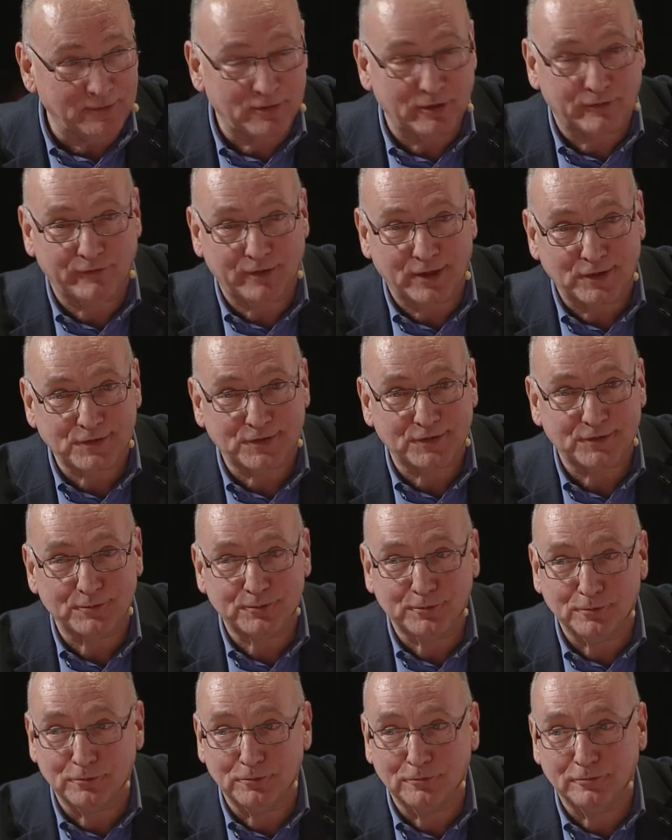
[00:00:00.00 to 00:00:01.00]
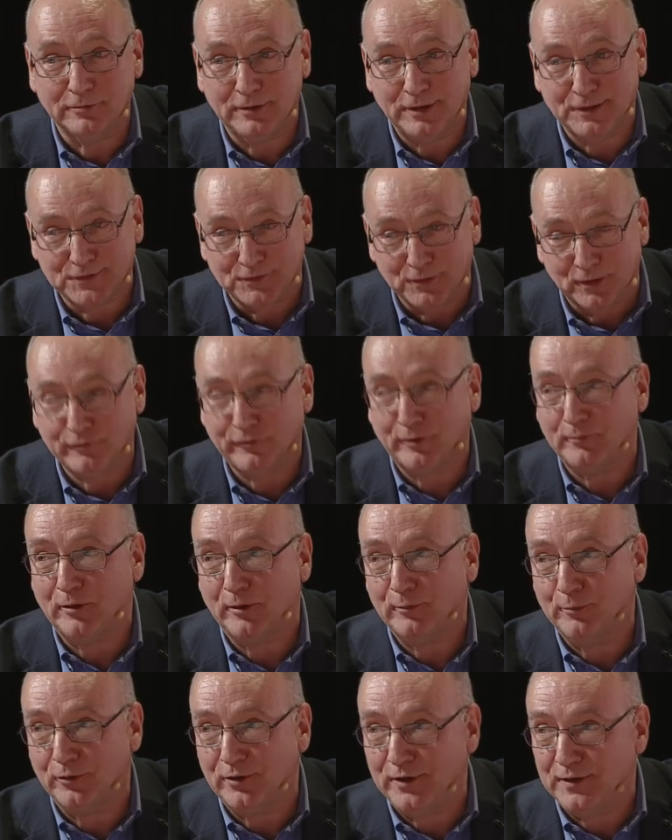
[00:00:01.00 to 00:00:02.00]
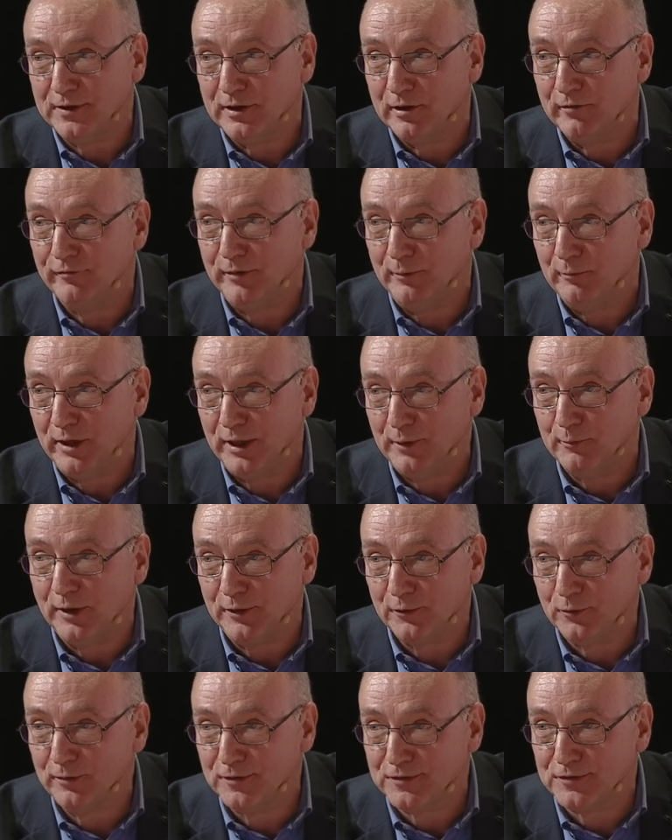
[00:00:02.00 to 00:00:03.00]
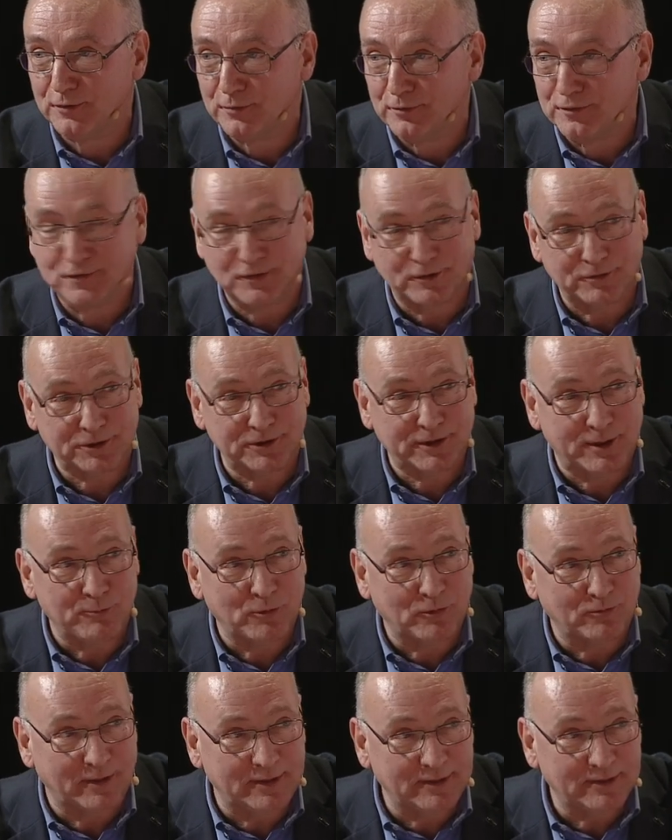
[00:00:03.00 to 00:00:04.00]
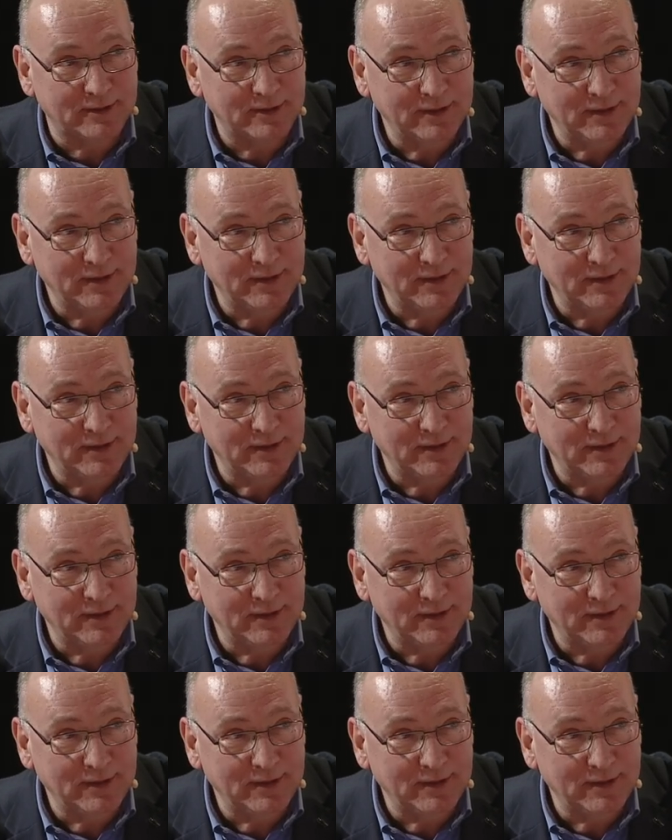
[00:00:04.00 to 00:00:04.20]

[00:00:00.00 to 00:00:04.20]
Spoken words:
of us, who is not from our political family but who is a good social democrat,